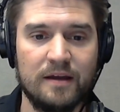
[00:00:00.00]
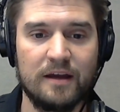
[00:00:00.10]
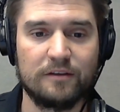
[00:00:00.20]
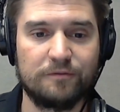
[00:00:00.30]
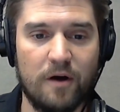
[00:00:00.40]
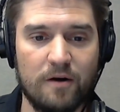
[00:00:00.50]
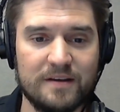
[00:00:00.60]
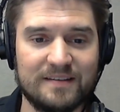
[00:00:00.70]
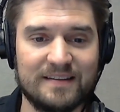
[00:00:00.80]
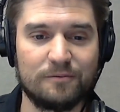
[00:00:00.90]
as far
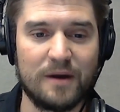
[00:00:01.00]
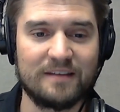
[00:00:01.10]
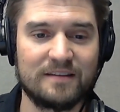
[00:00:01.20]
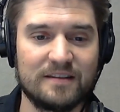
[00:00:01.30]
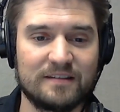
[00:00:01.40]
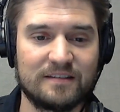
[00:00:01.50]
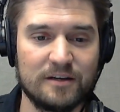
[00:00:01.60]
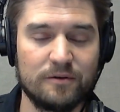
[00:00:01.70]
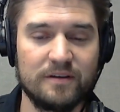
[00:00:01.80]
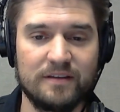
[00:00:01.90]
as the rest of the
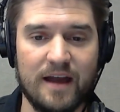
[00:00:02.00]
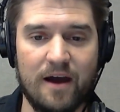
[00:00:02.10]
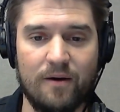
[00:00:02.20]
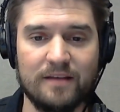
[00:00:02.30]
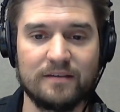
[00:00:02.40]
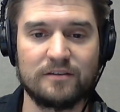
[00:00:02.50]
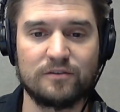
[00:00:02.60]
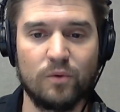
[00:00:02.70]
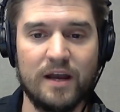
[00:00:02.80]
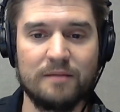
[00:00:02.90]
series now. Has it
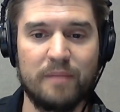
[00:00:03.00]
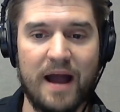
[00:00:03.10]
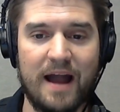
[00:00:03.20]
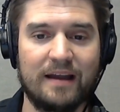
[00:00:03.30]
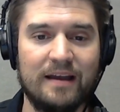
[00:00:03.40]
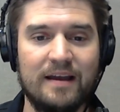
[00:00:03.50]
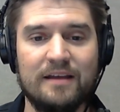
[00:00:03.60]
swayed back?